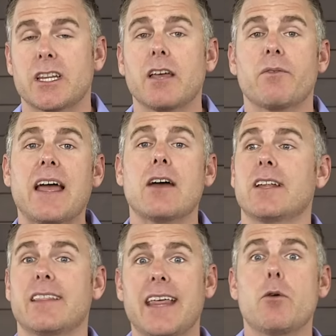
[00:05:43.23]
They
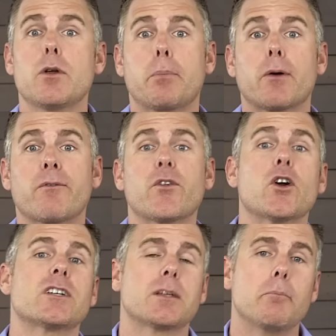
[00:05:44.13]
found that they would
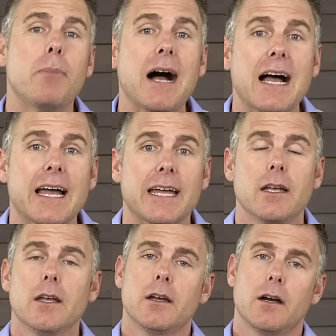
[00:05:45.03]
prefer to buy
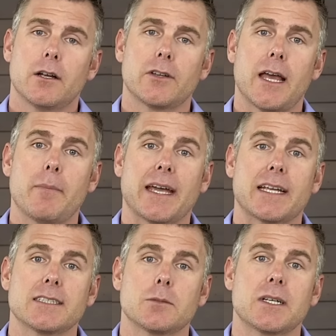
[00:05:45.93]
under that
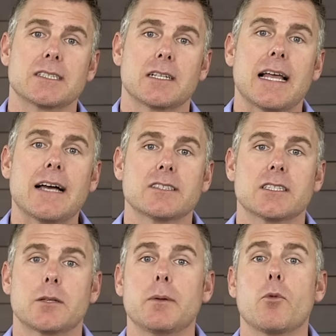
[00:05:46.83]
mechanism because it allows
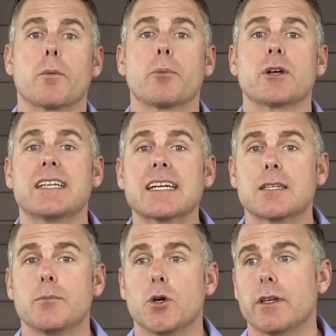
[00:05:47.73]
it to be more
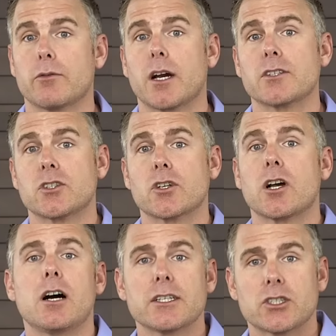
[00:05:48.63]
predictable in regards to their
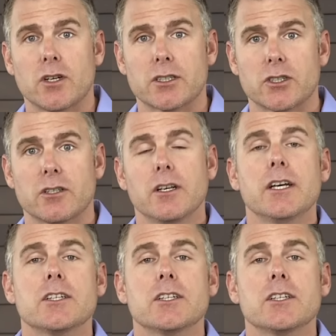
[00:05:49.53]
cost structure.